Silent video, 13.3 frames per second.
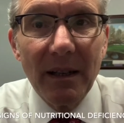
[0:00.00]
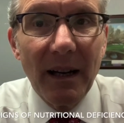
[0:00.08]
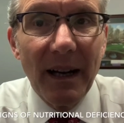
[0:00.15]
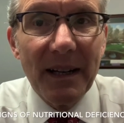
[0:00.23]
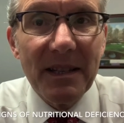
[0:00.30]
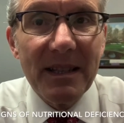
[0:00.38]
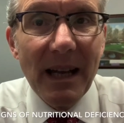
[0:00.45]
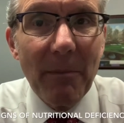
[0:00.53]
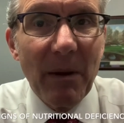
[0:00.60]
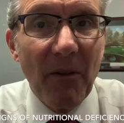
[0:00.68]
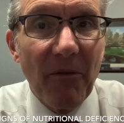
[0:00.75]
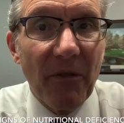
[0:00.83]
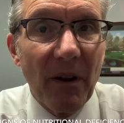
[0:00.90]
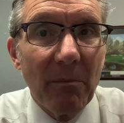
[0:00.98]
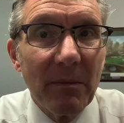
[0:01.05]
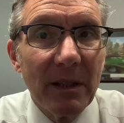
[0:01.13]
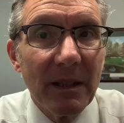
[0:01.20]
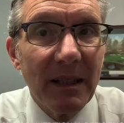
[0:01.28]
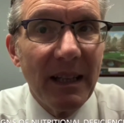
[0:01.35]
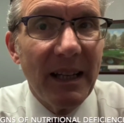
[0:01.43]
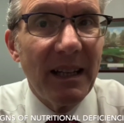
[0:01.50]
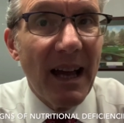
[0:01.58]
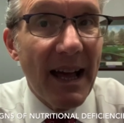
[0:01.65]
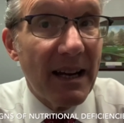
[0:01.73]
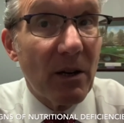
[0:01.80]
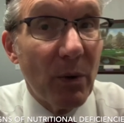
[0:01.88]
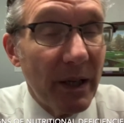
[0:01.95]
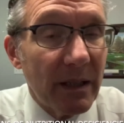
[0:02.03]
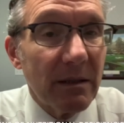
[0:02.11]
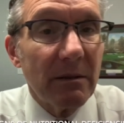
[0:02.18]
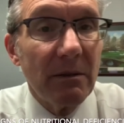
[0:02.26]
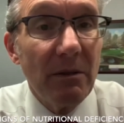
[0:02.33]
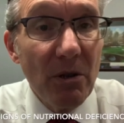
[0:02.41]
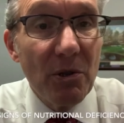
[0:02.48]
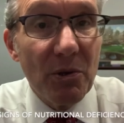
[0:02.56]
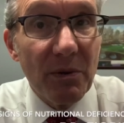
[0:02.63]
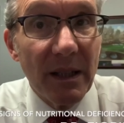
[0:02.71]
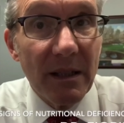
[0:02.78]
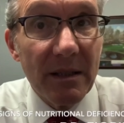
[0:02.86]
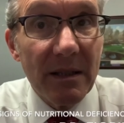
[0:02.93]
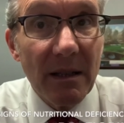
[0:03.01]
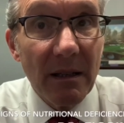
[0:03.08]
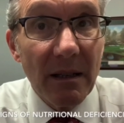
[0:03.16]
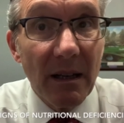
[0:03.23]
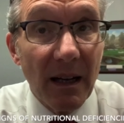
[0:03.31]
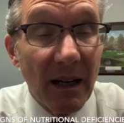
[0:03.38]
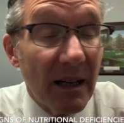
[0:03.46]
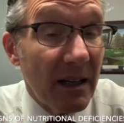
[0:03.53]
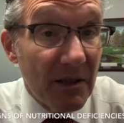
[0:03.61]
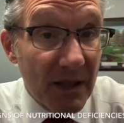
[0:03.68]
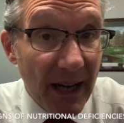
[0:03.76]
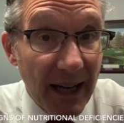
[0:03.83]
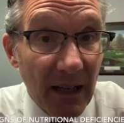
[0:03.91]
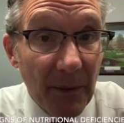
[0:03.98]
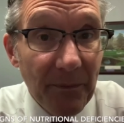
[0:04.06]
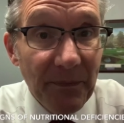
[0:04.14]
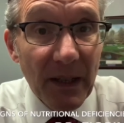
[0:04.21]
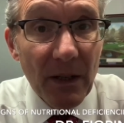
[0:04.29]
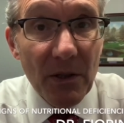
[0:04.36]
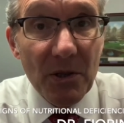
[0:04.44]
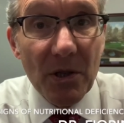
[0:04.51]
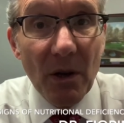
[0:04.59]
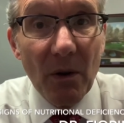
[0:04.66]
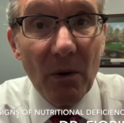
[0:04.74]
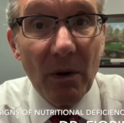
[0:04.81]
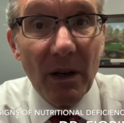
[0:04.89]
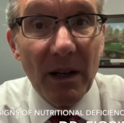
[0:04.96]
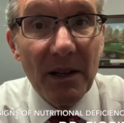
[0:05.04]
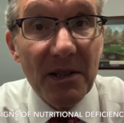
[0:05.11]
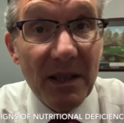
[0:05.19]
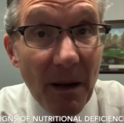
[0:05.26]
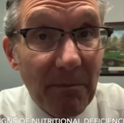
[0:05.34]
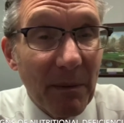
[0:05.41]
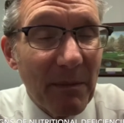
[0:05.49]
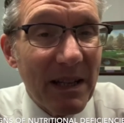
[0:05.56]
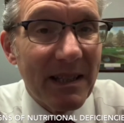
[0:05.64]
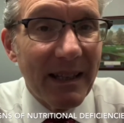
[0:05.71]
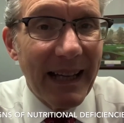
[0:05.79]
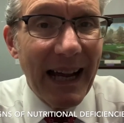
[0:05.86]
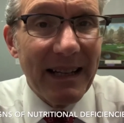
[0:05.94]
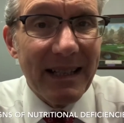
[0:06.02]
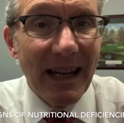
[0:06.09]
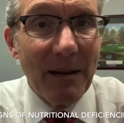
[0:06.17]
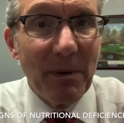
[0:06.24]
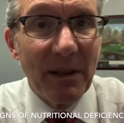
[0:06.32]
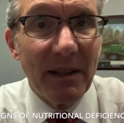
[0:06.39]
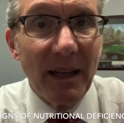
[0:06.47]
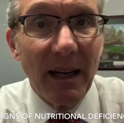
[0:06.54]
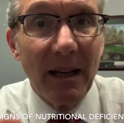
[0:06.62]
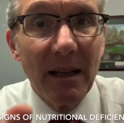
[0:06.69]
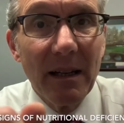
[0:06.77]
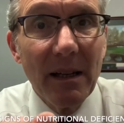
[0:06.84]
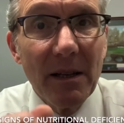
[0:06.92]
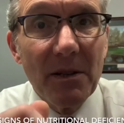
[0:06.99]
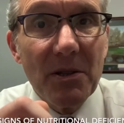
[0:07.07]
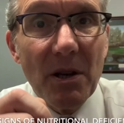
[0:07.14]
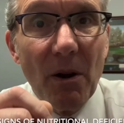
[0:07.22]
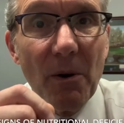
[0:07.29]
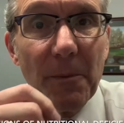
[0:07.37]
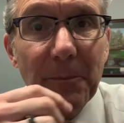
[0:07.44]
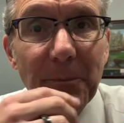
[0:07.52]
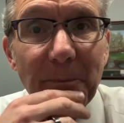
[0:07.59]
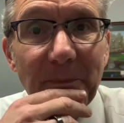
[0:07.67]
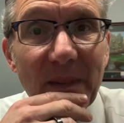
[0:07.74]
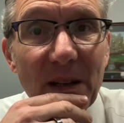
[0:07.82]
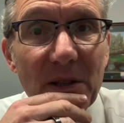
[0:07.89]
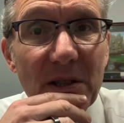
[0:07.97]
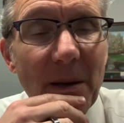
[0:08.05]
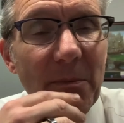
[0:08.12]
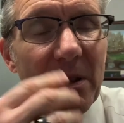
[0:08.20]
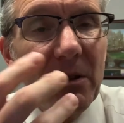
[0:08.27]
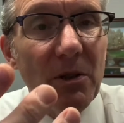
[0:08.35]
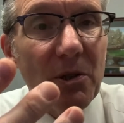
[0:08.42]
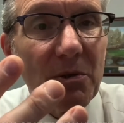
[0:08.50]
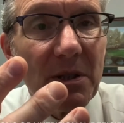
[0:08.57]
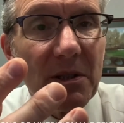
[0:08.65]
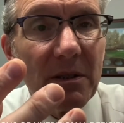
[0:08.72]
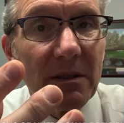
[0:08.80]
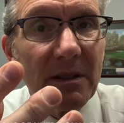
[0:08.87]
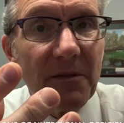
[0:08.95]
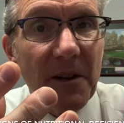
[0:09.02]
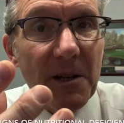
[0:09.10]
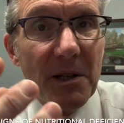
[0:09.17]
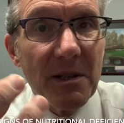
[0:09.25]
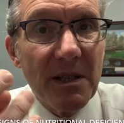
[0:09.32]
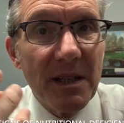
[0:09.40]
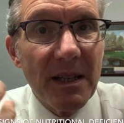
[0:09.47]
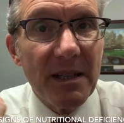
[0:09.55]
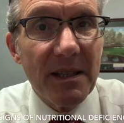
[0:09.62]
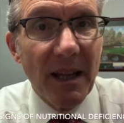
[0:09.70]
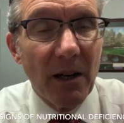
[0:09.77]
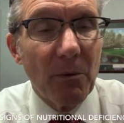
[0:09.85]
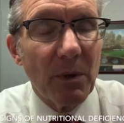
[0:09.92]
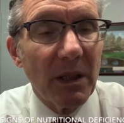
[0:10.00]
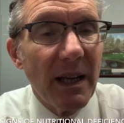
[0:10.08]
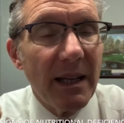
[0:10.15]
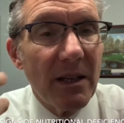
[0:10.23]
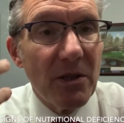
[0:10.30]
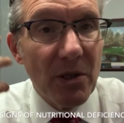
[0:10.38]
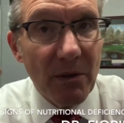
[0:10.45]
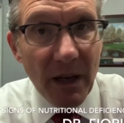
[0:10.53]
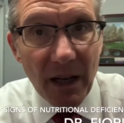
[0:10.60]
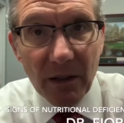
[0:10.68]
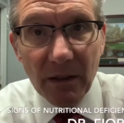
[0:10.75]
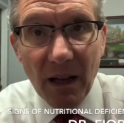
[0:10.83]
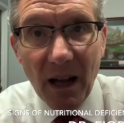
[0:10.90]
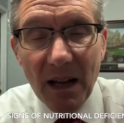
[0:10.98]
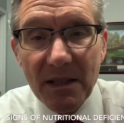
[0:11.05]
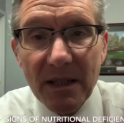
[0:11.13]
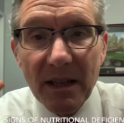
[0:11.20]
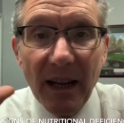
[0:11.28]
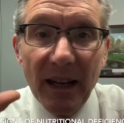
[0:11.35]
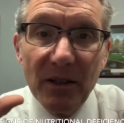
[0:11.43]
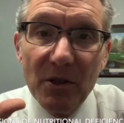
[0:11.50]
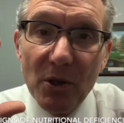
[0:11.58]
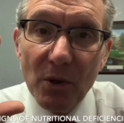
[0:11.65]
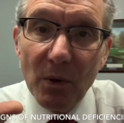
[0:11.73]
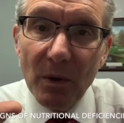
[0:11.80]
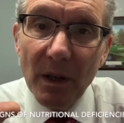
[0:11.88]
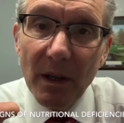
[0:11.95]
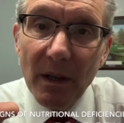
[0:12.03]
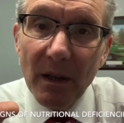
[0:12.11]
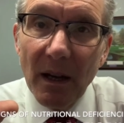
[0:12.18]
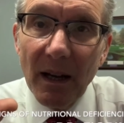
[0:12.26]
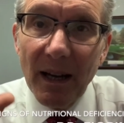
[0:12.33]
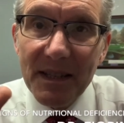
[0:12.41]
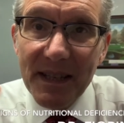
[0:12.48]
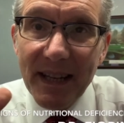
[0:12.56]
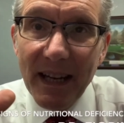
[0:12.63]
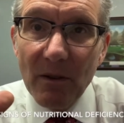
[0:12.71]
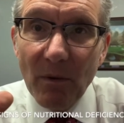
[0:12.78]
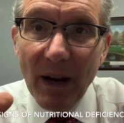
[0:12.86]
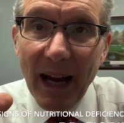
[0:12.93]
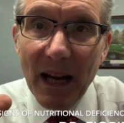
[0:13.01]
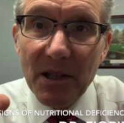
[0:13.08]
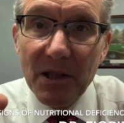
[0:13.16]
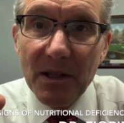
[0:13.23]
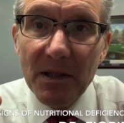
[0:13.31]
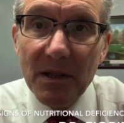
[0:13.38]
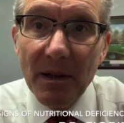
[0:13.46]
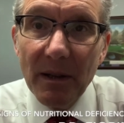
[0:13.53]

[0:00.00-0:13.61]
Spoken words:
stemming from inadequate nutrients intake. So supplements and that type of thing. So some of the nutritional deficiencies that are related to hair loss and to skin rashes